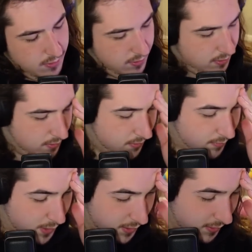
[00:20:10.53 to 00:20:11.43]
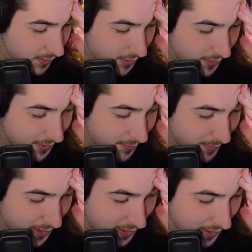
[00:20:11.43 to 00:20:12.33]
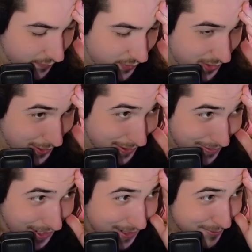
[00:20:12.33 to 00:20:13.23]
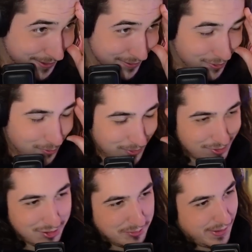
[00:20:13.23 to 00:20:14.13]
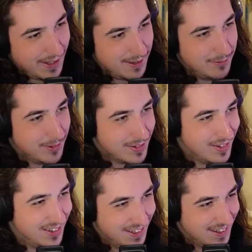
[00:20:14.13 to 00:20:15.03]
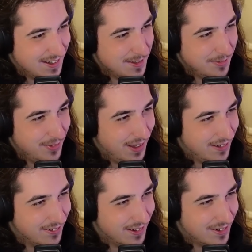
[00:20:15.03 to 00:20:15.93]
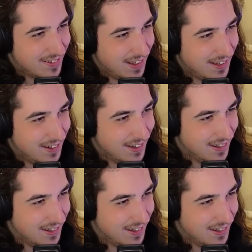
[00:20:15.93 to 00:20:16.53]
Oh my god, man. I feel like timing is always so bad. I don't understand.